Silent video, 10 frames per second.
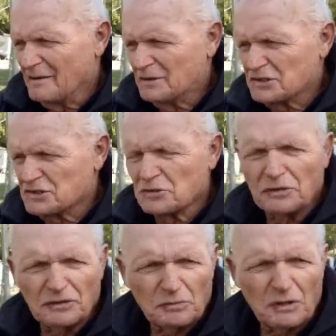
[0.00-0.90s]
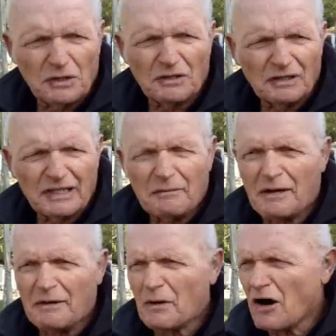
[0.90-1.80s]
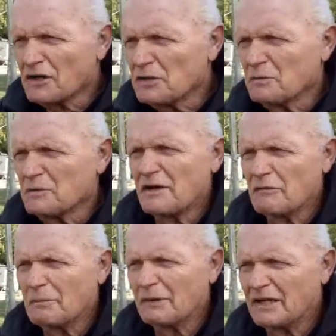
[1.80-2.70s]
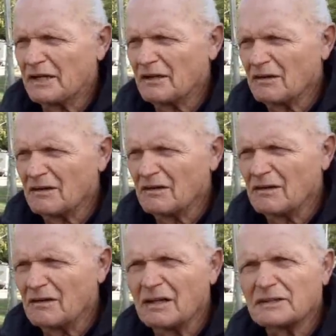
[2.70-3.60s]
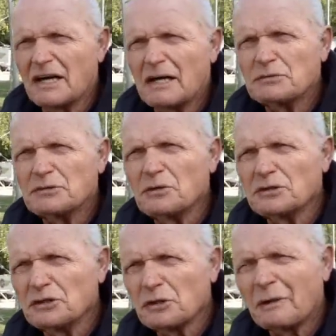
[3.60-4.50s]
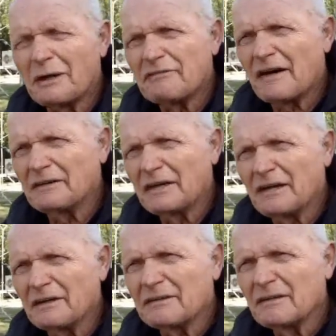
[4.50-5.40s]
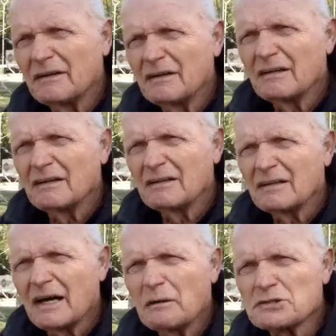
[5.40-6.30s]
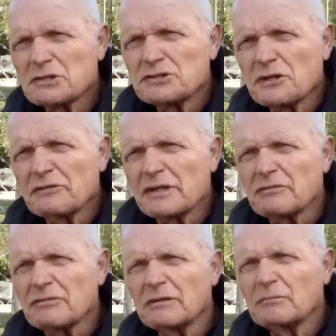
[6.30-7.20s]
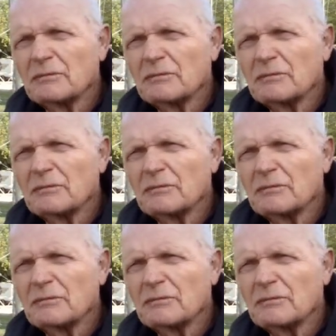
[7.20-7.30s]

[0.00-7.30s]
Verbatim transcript: I'm at the studios working all the time and I'm arguing with everybody all the time too. And you know what I found out? I was conservative.